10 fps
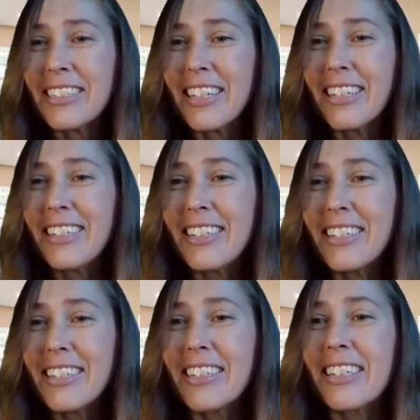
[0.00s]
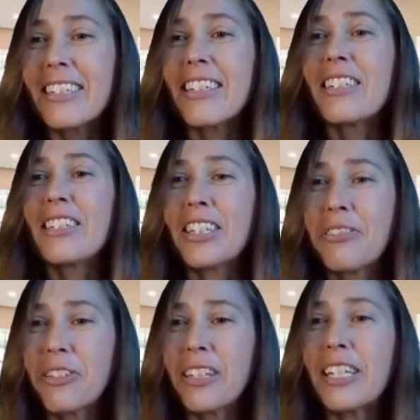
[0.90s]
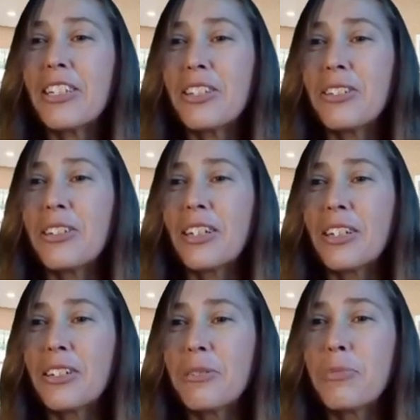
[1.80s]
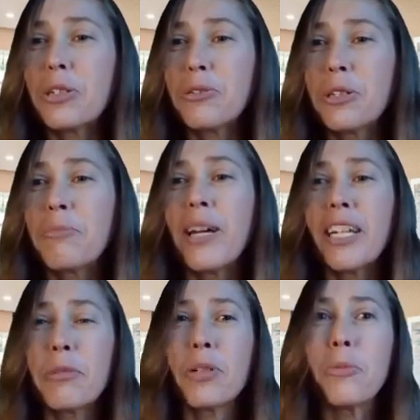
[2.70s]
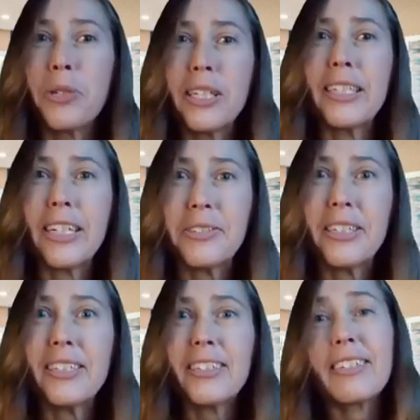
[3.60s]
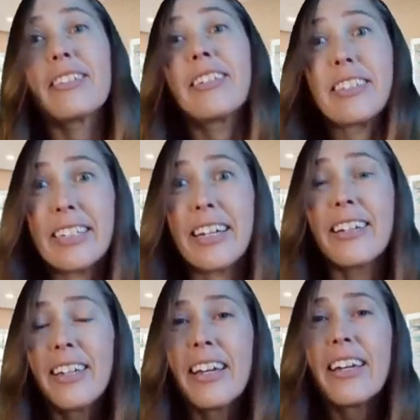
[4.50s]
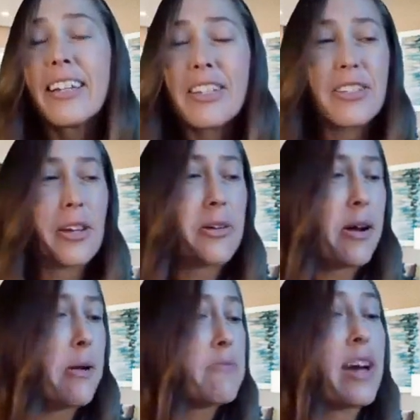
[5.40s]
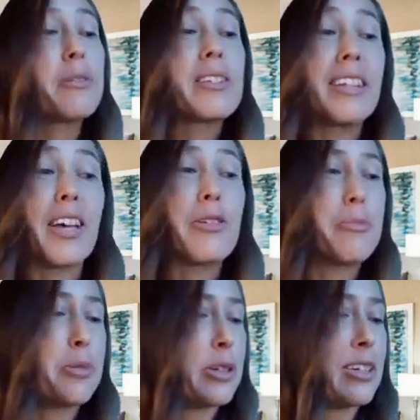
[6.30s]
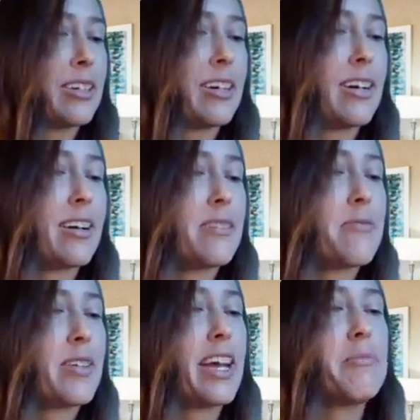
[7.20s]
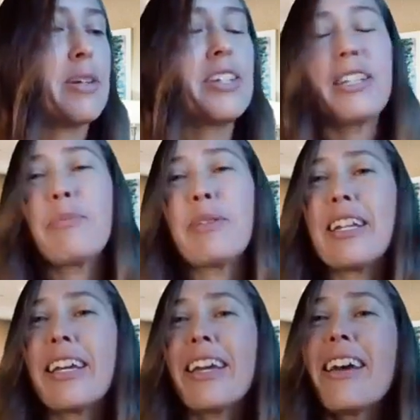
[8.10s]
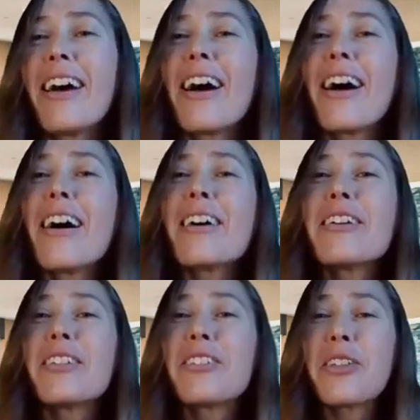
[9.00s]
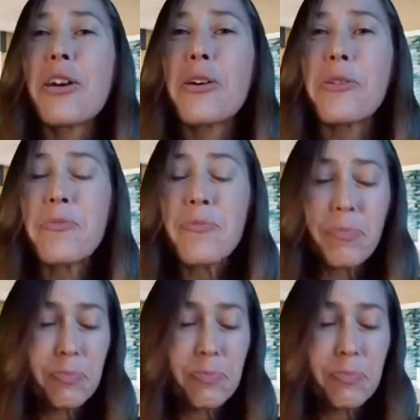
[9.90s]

and Dina says that she can relate to a good book ruined by inappropriate language. Oh, yeah. So that was another book that I had mentioned at the beginning. So,